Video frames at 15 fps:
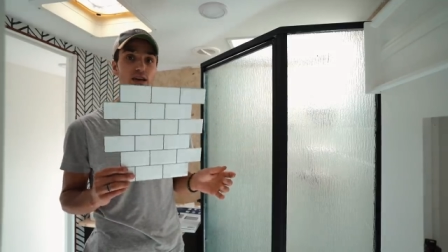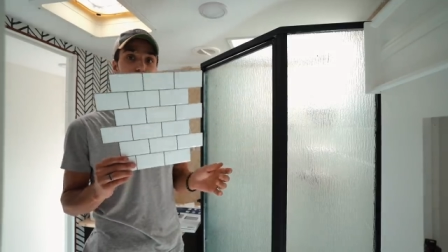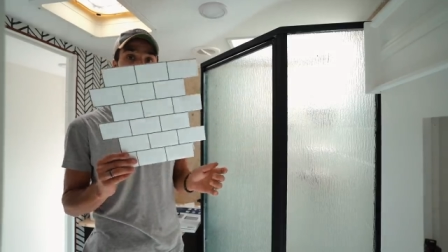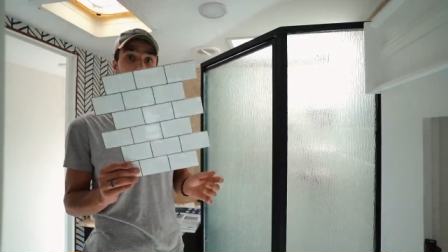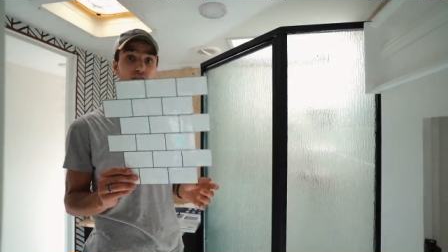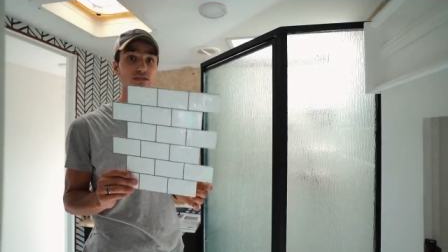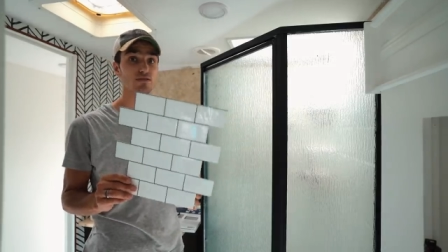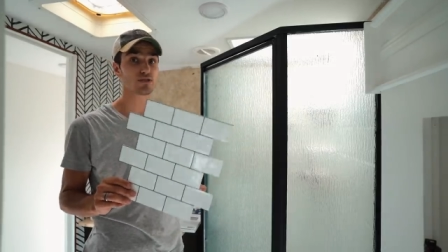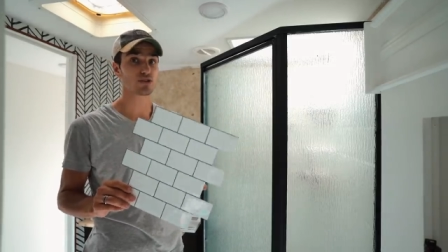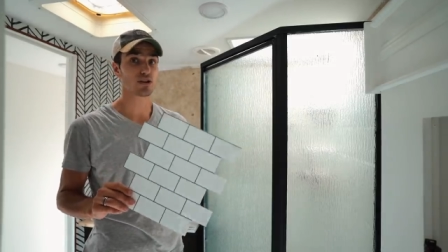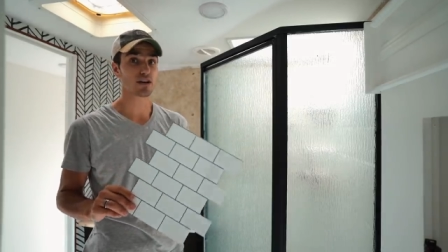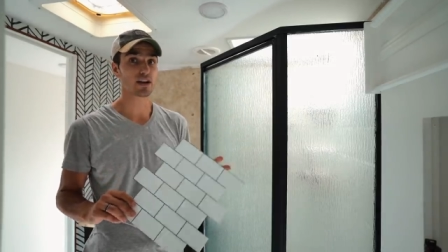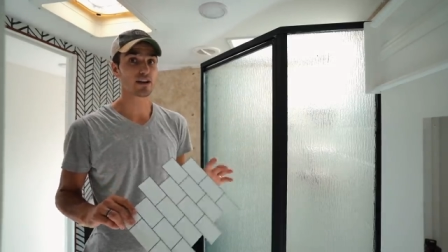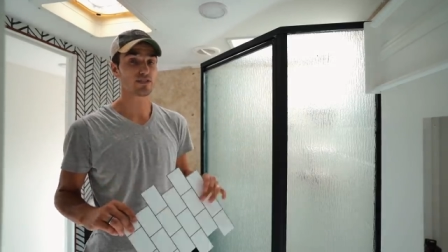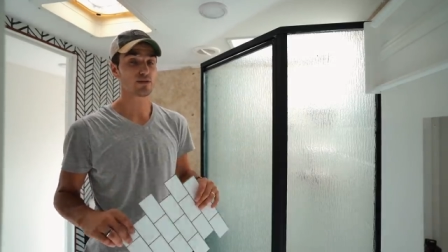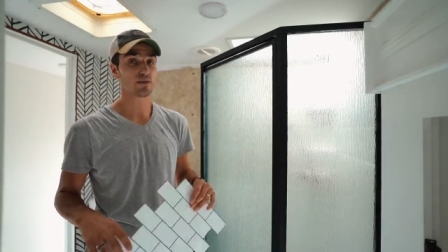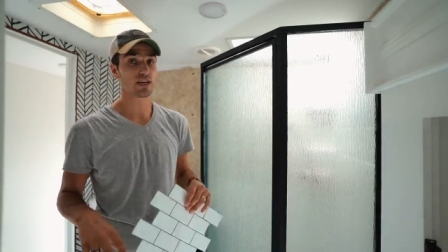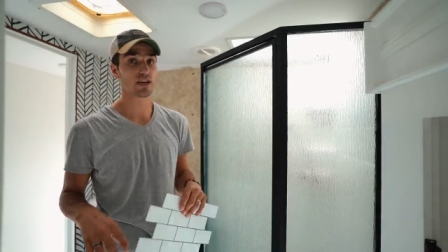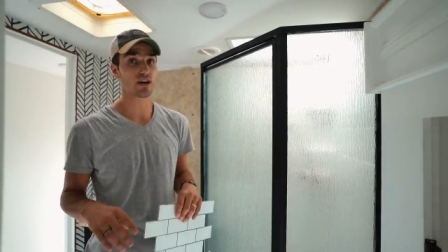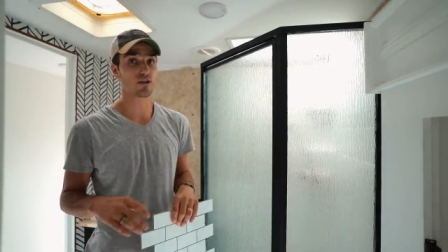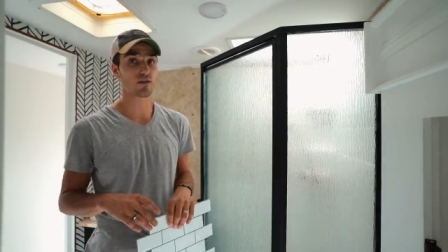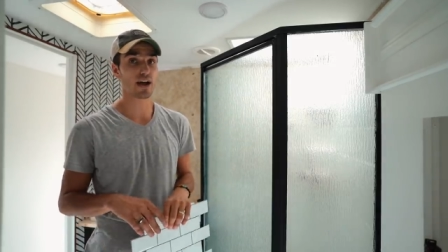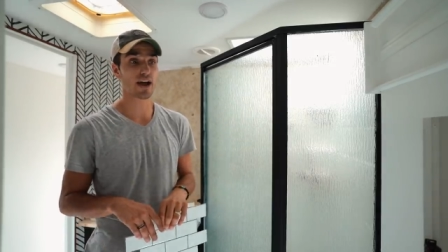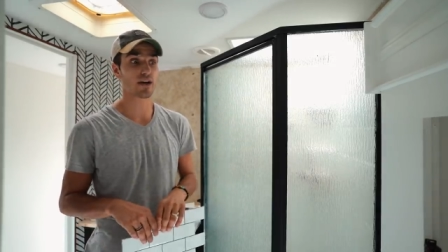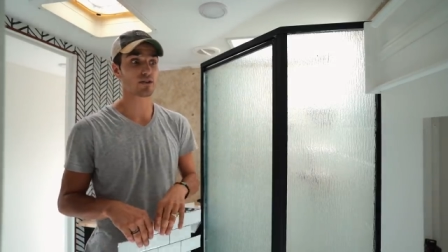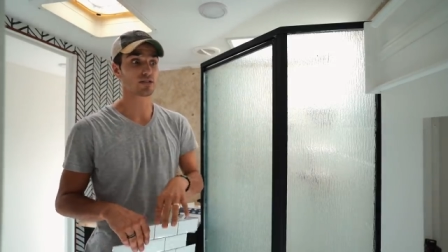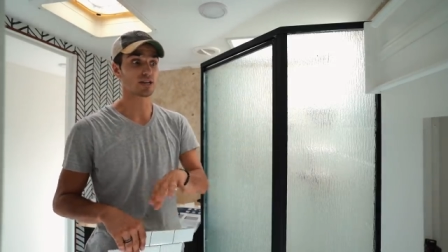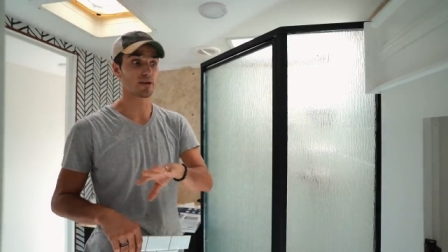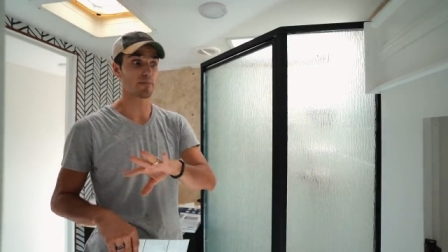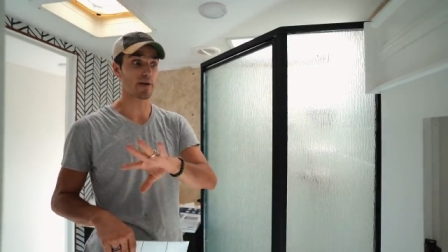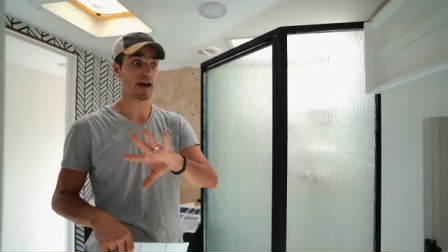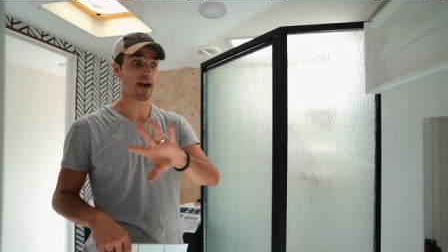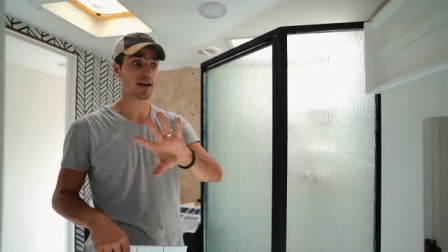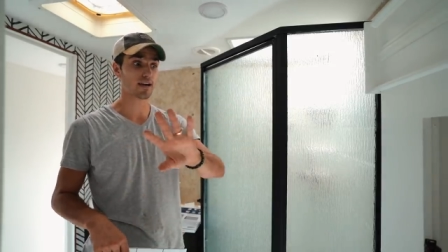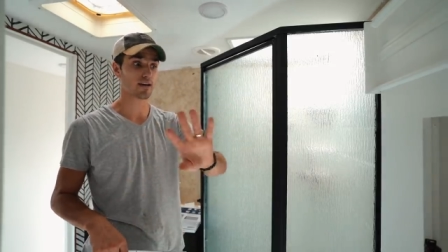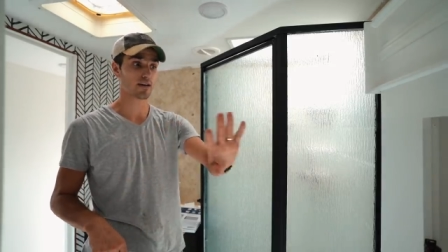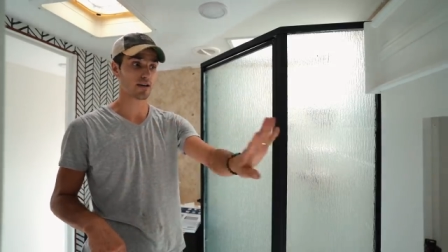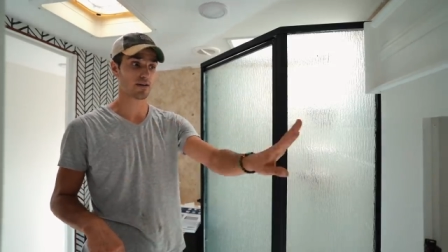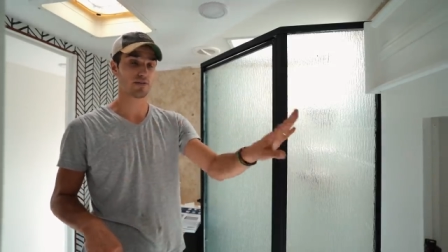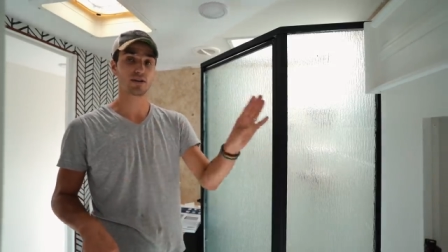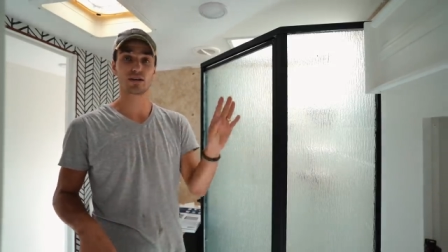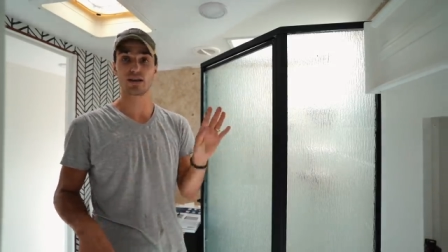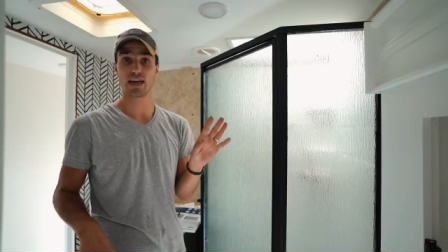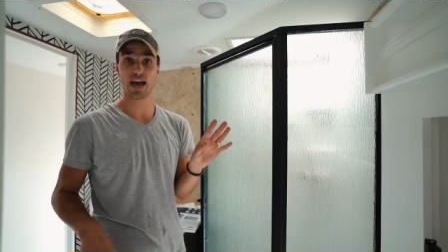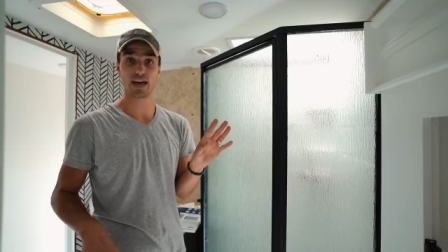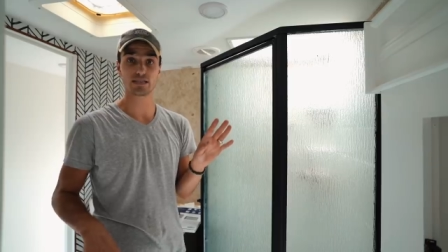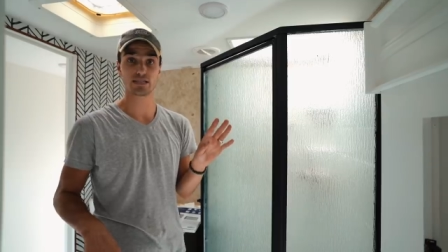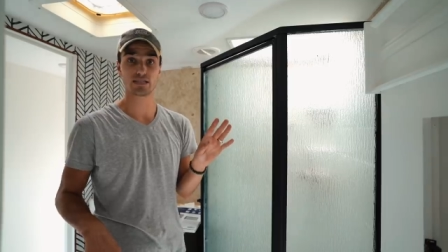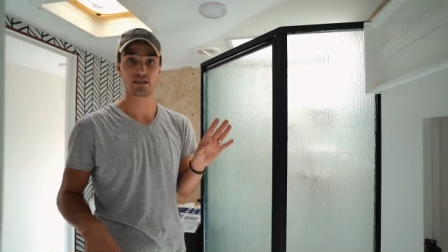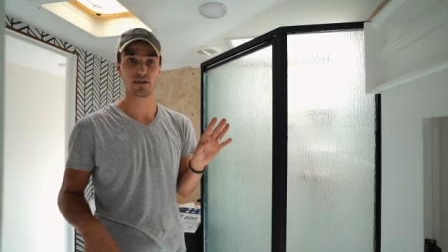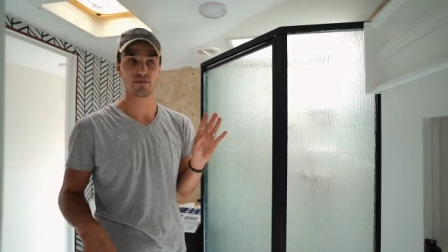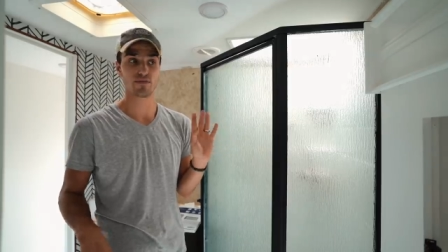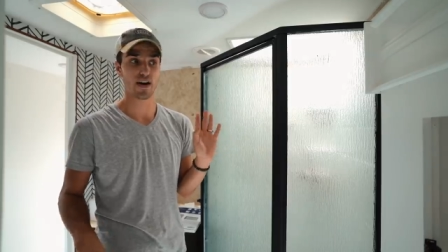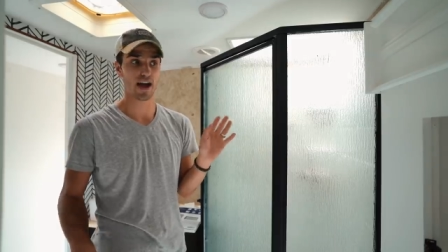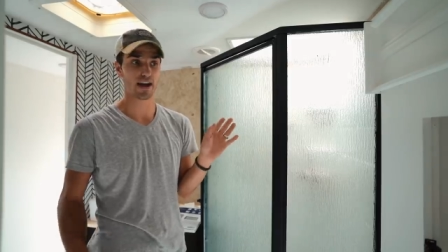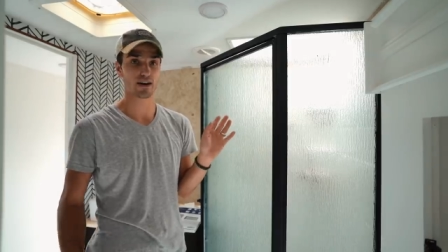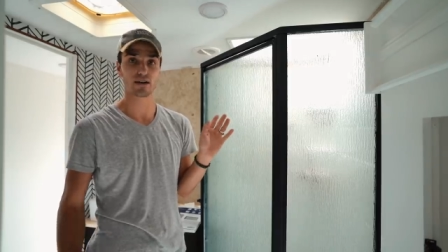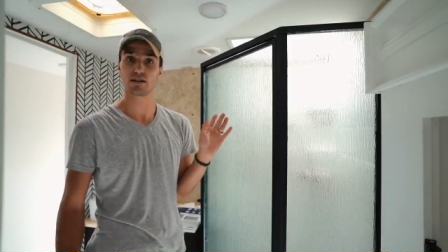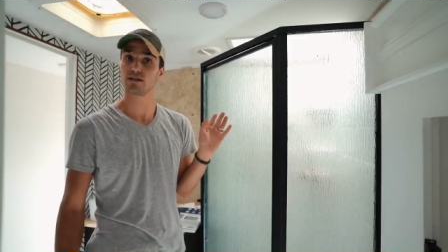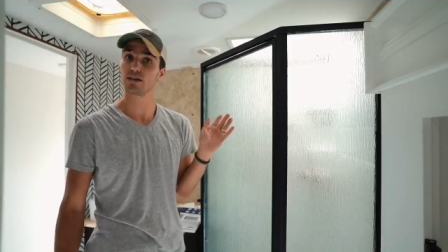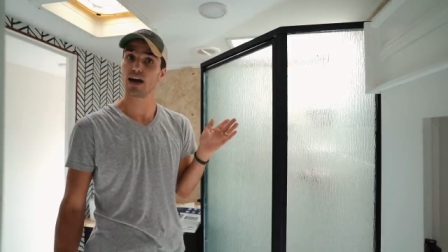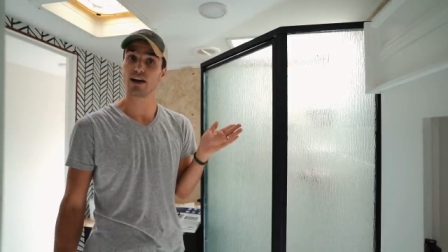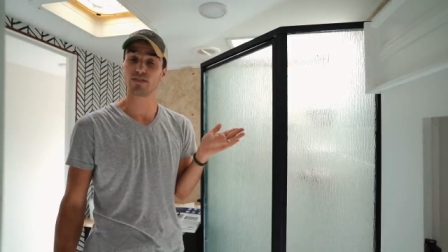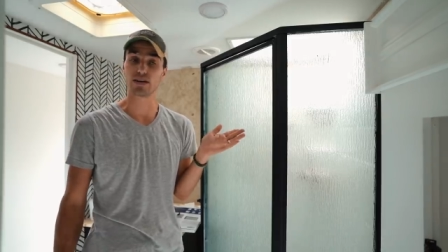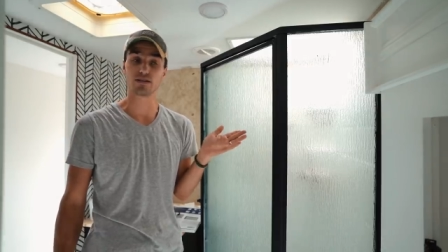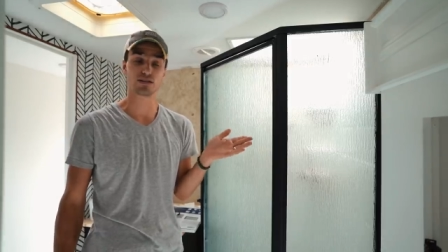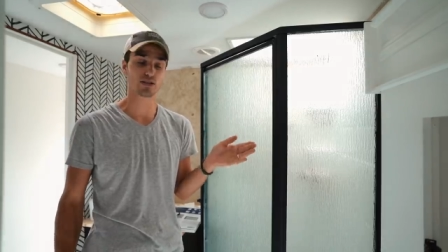but also strong enough to be around a back of a gas-fired oven.